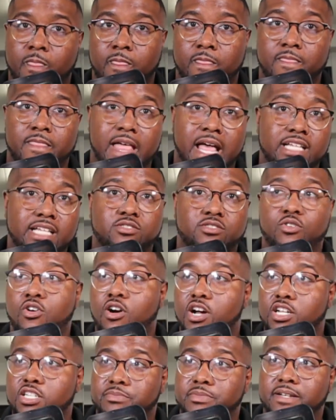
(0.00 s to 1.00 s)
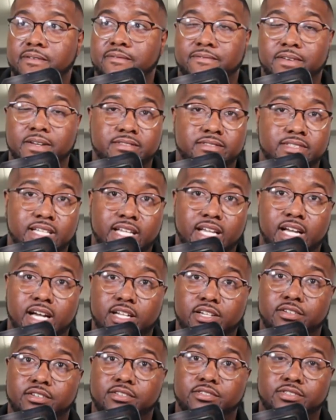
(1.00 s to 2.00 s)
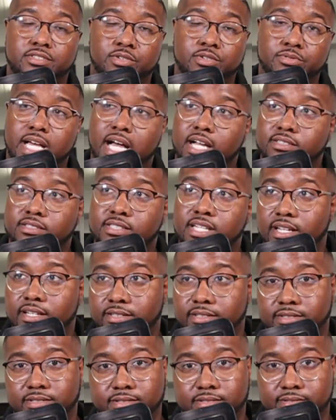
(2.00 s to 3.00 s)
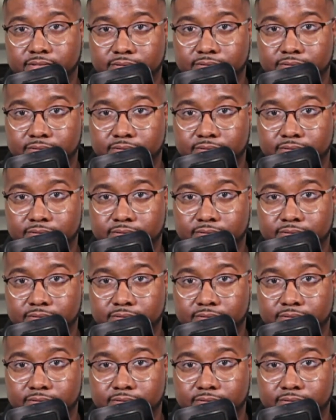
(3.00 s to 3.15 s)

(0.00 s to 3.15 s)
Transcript: That's going to cost me $1,500, $2,000.